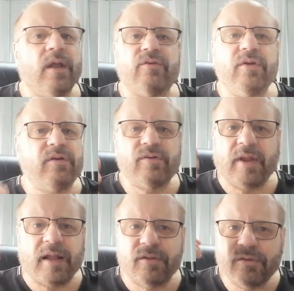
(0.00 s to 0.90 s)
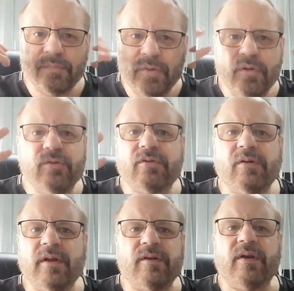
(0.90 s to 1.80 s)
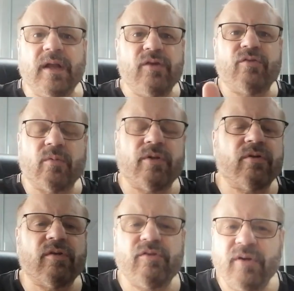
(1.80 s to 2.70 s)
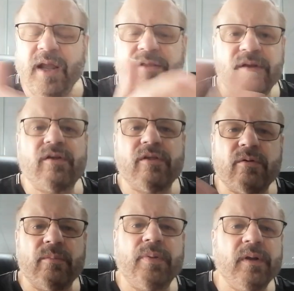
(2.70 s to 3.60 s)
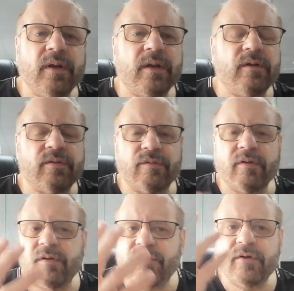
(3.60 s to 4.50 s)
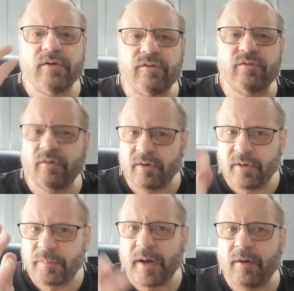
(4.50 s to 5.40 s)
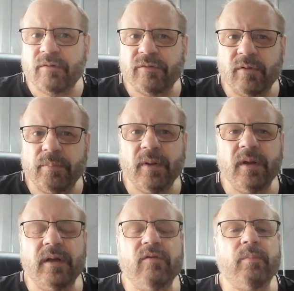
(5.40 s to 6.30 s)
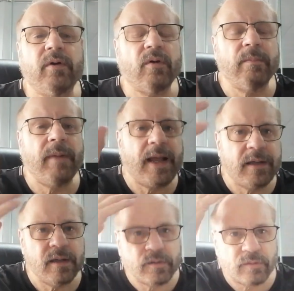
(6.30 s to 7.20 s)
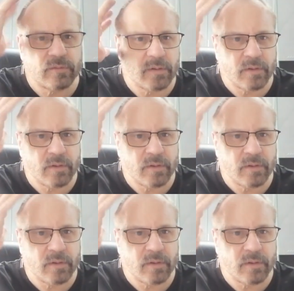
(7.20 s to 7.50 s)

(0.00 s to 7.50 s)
She just had this musical intonation with her. So she had these other abilities, very, very strong and powerful abilities, but her madness,